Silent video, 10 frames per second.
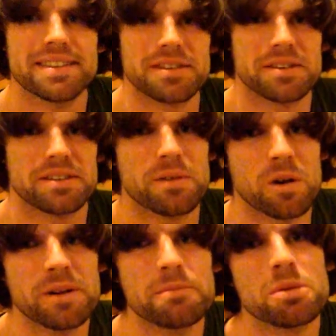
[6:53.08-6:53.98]
So it's
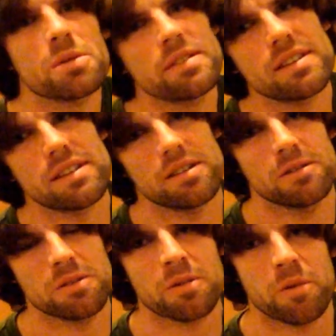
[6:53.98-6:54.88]
very important that you
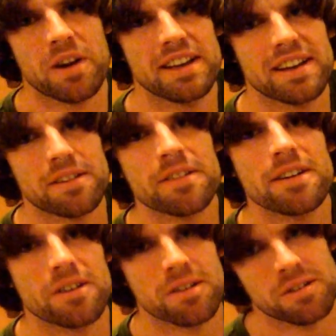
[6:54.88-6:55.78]
use grain
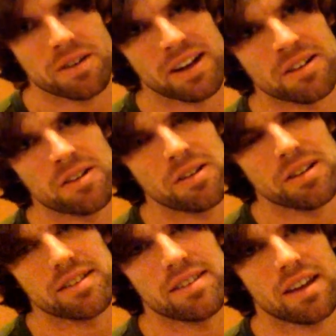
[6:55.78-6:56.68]
alcohol or alcohol
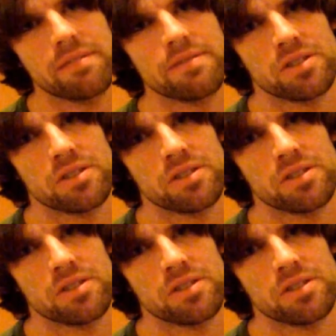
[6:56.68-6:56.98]
that's safe for